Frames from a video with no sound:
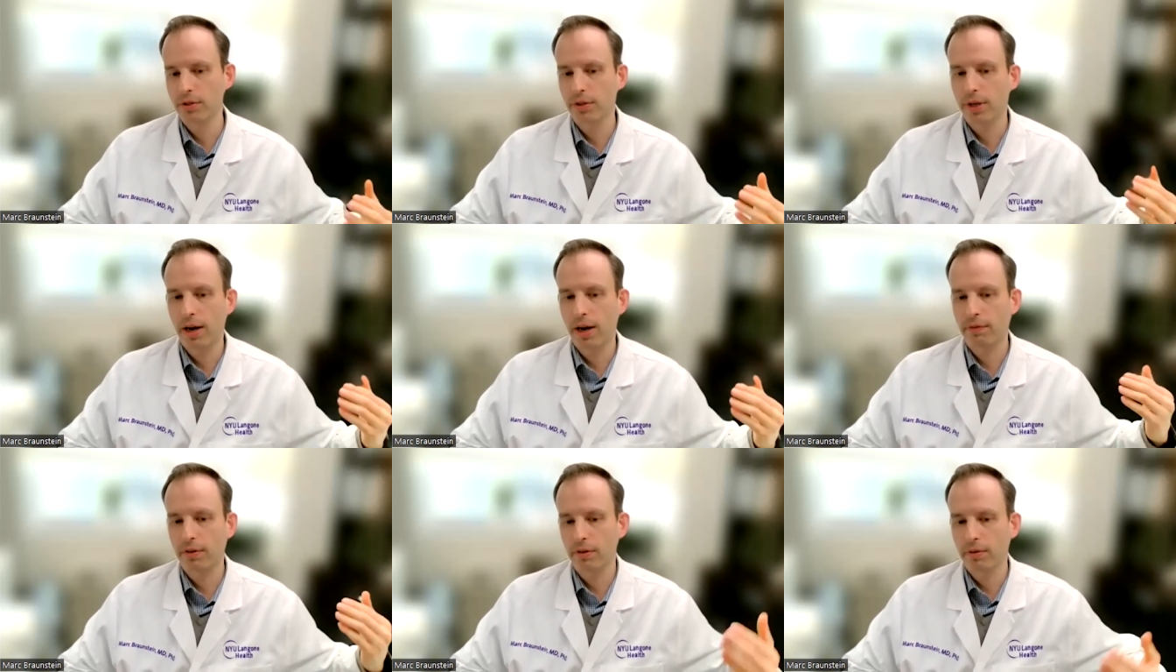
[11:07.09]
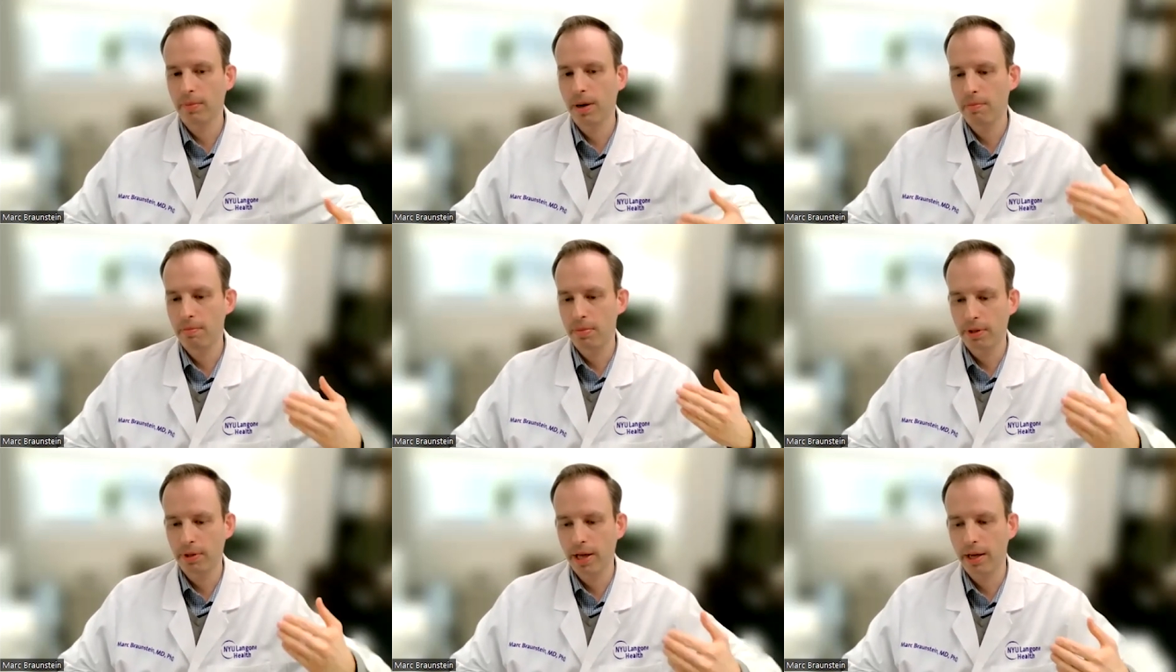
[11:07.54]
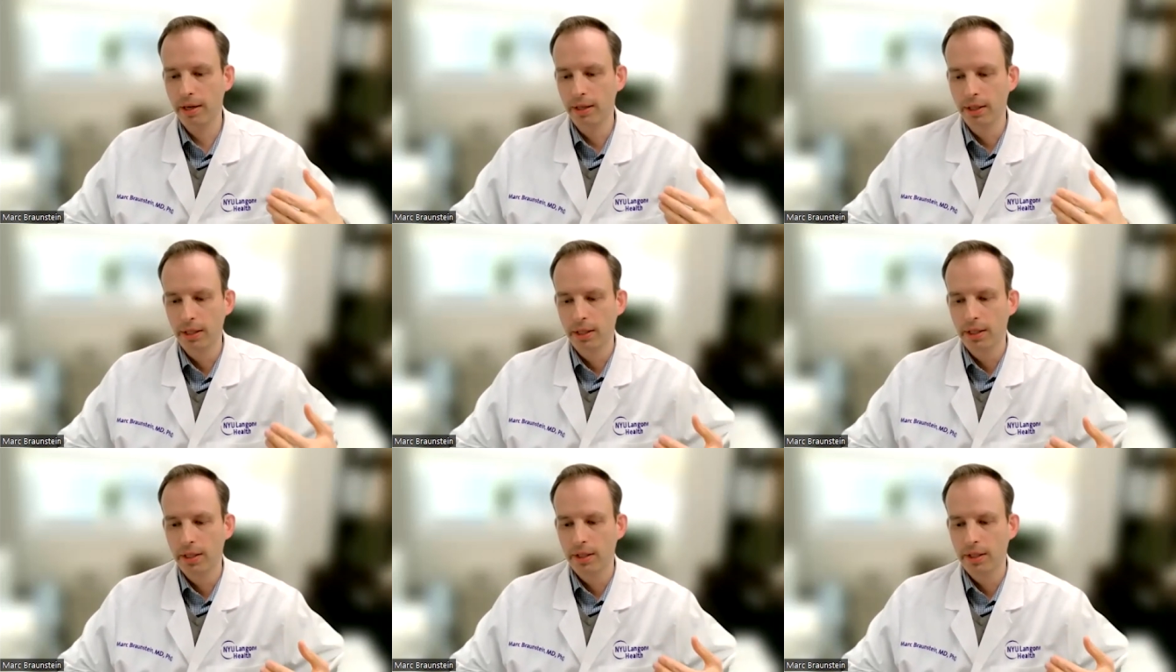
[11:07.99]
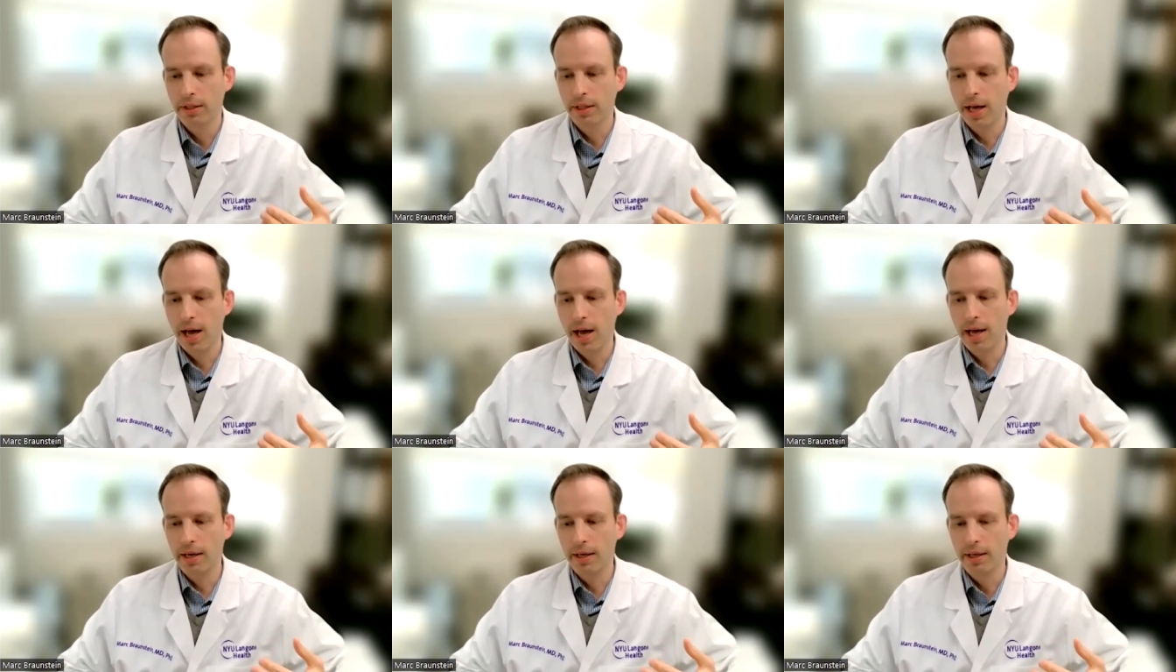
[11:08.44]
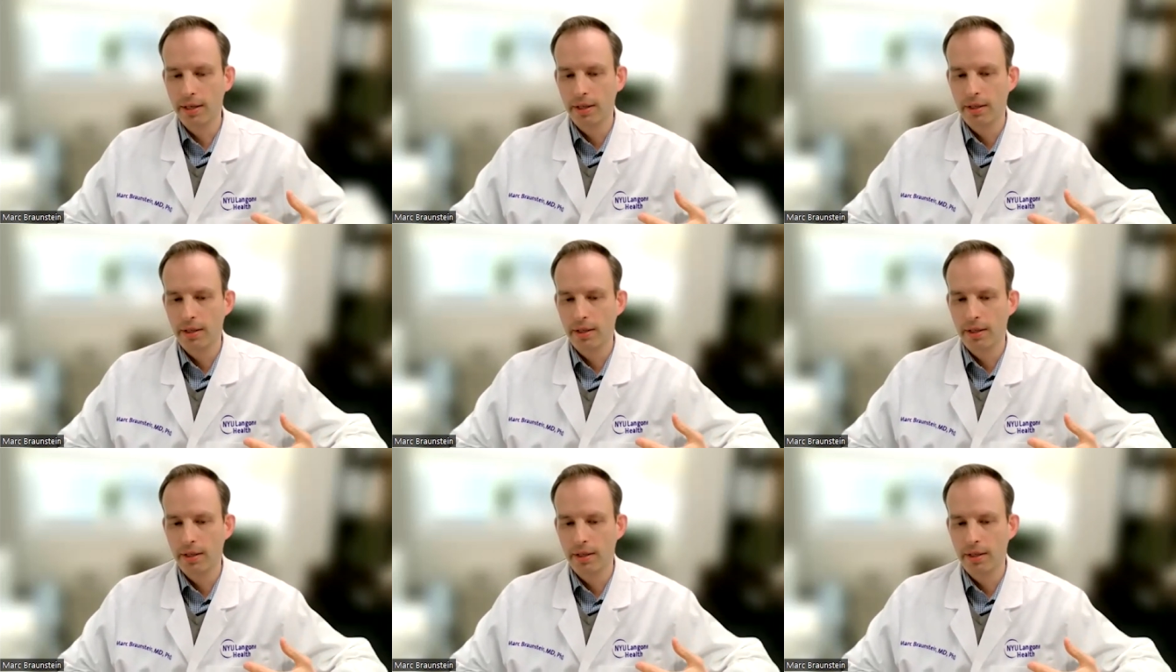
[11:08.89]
You have to remember that